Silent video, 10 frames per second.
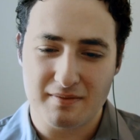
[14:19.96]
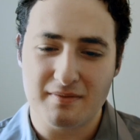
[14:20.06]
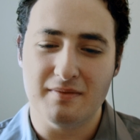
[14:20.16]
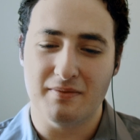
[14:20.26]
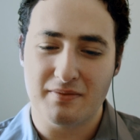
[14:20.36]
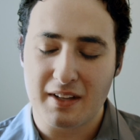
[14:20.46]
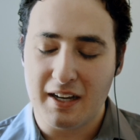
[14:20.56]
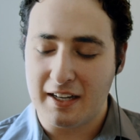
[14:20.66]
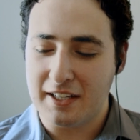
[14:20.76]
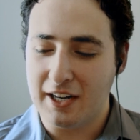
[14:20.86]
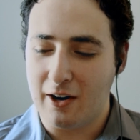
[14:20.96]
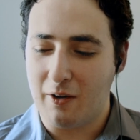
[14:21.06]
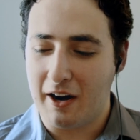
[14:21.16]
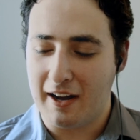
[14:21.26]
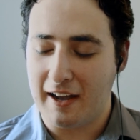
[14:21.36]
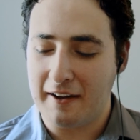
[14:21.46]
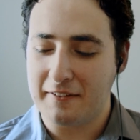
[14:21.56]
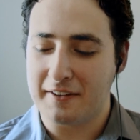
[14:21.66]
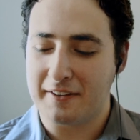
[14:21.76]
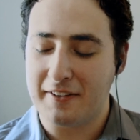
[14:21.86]
Hmm. You know, I have
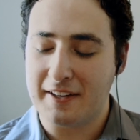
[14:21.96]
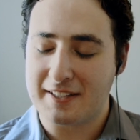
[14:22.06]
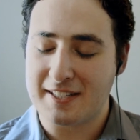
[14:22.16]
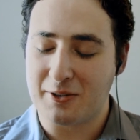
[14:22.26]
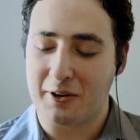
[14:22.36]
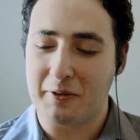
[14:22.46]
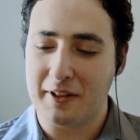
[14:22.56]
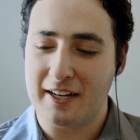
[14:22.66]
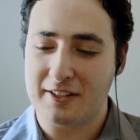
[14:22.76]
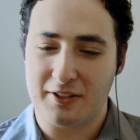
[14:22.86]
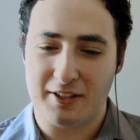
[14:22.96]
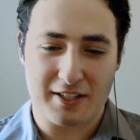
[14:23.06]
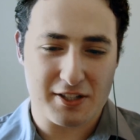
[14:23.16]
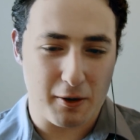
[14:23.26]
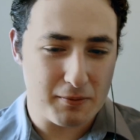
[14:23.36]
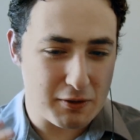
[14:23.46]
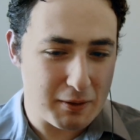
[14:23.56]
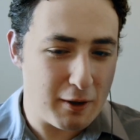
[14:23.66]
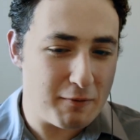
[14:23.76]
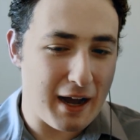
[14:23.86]
a story related to this. So to
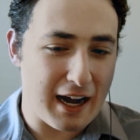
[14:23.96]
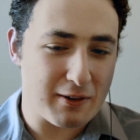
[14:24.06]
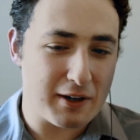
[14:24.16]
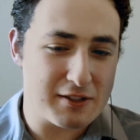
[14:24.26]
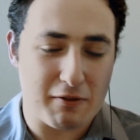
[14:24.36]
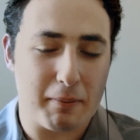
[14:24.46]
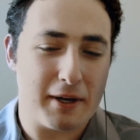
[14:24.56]
remove backgrounds from a